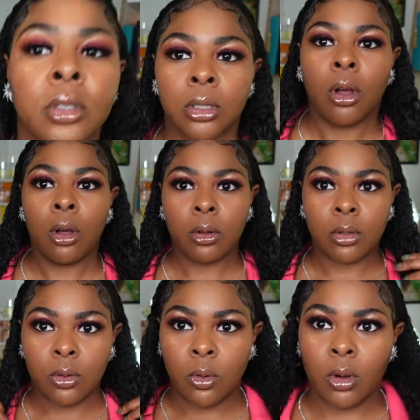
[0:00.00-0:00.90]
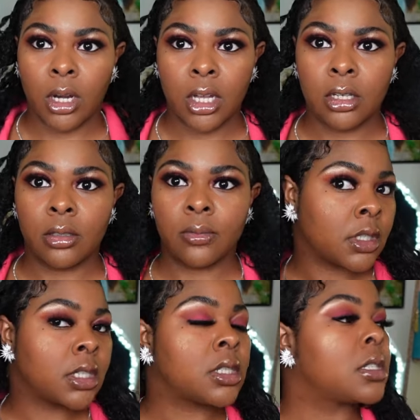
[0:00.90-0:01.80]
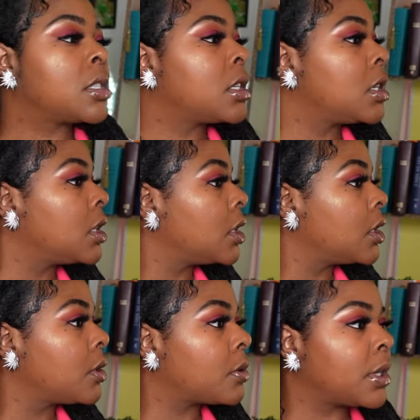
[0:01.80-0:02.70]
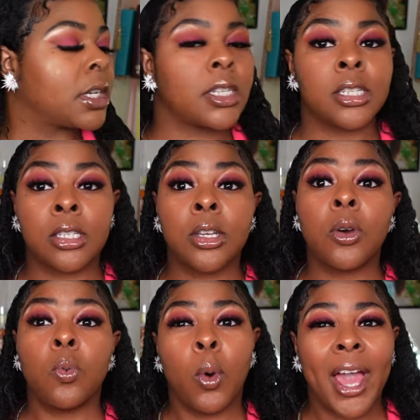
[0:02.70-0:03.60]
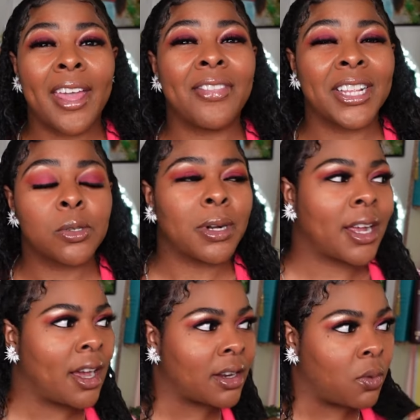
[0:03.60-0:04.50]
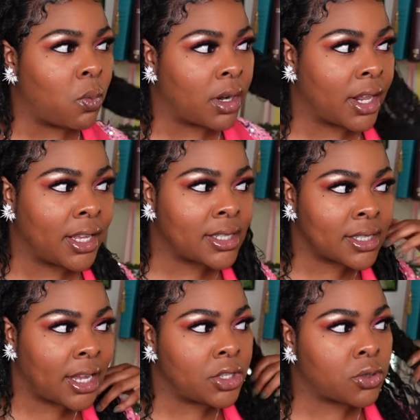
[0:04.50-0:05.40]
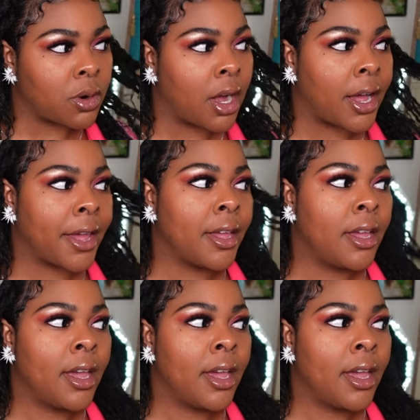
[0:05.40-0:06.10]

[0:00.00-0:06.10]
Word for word: Hold on, this is cute, and it's still wet, and that's what I kind of wanted. It's not dry